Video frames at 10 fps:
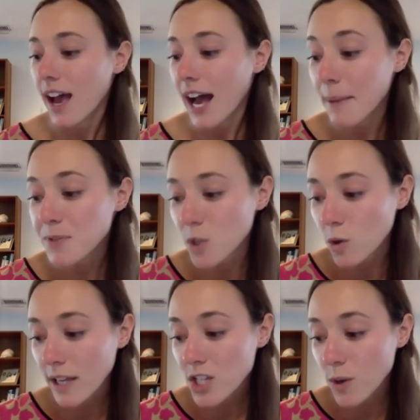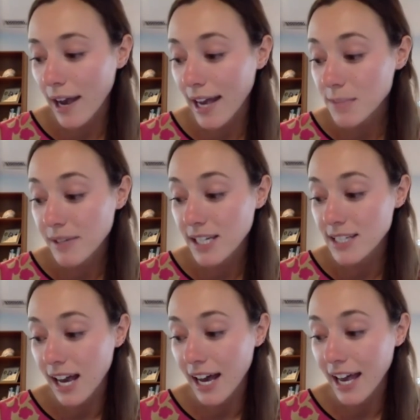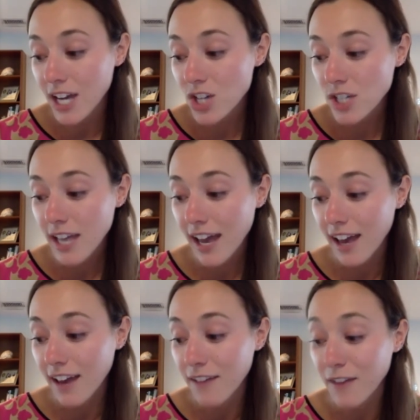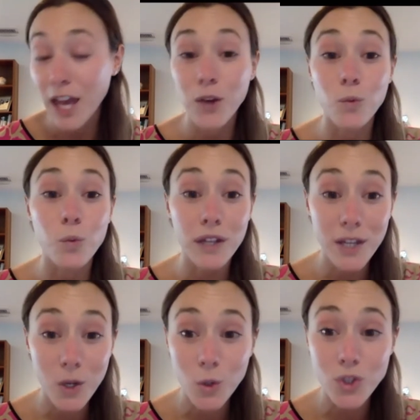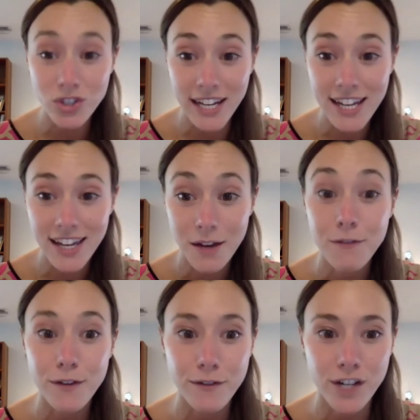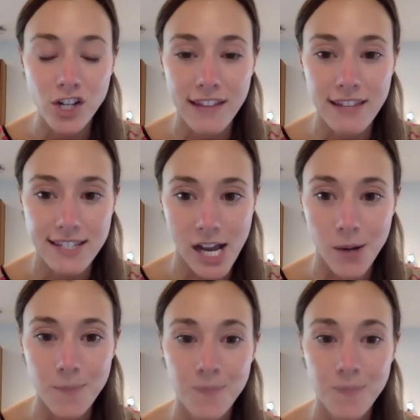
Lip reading: I'm so glad you asked because I actually have a really cool trick for figuring this out.